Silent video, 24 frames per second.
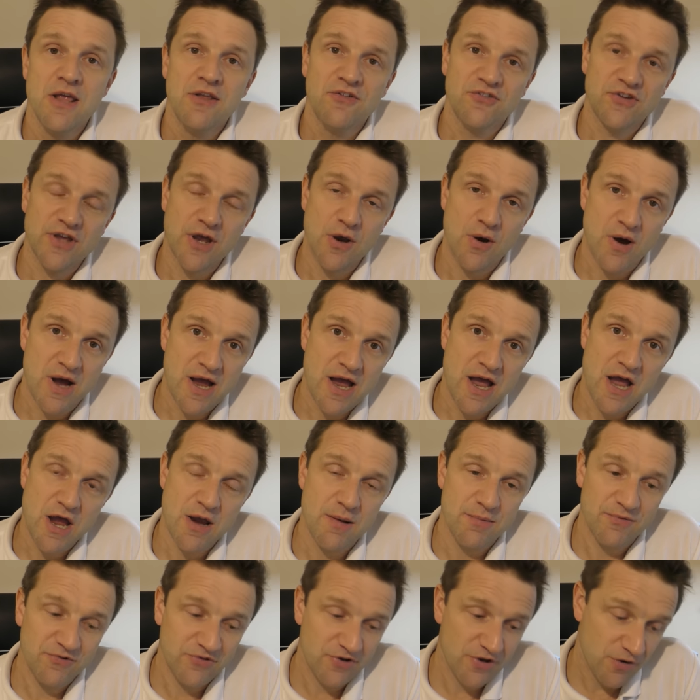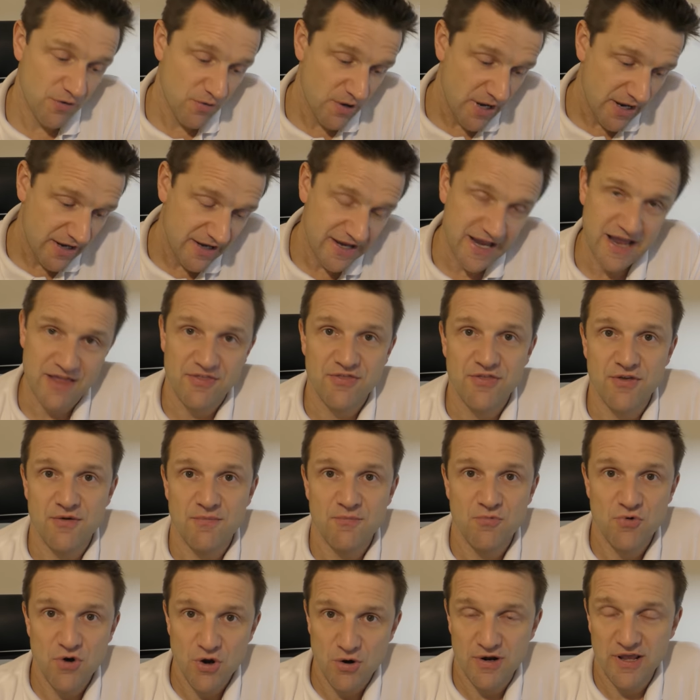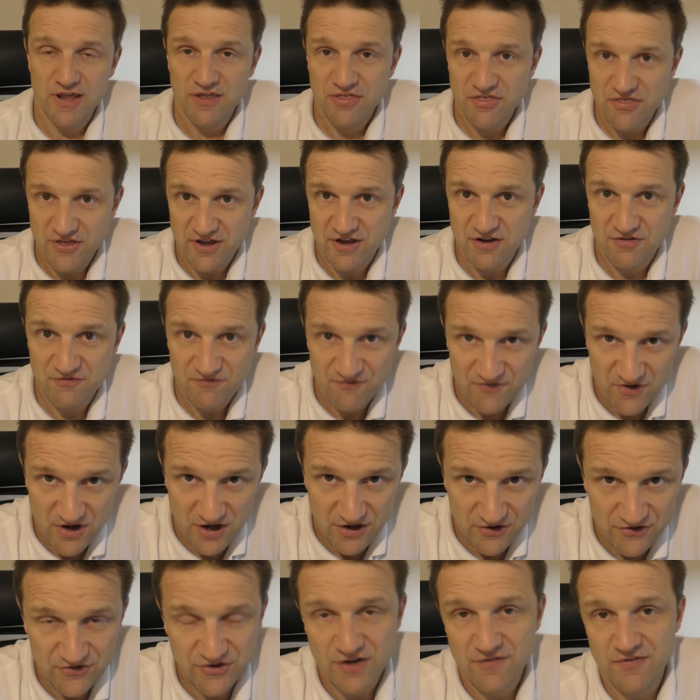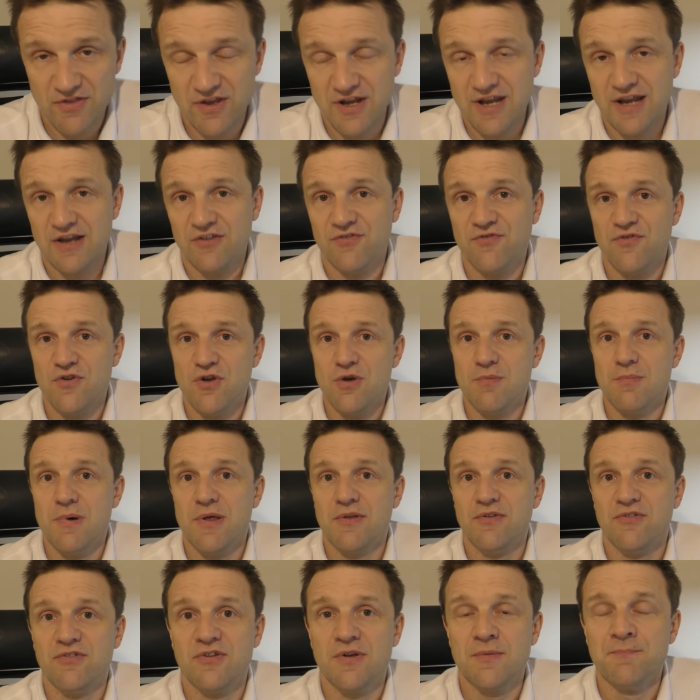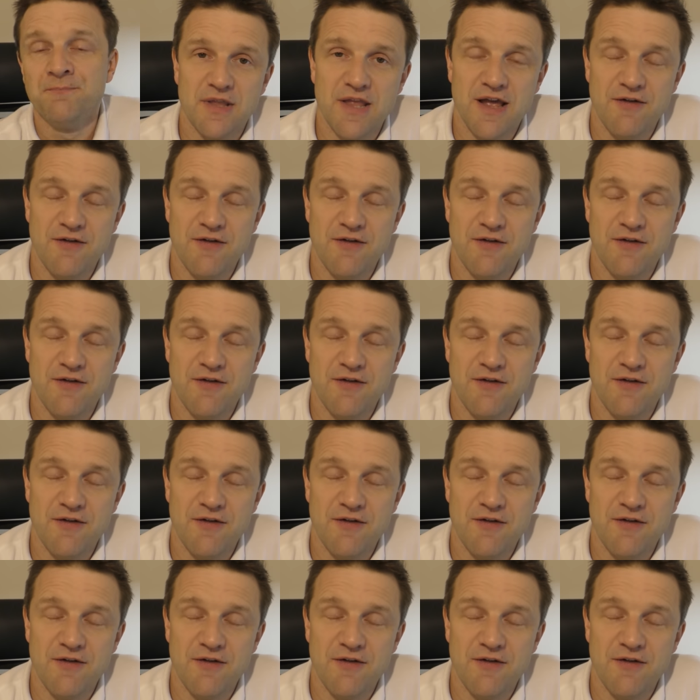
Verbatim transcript: So I hope to get them rolling thick and fast over the next few months.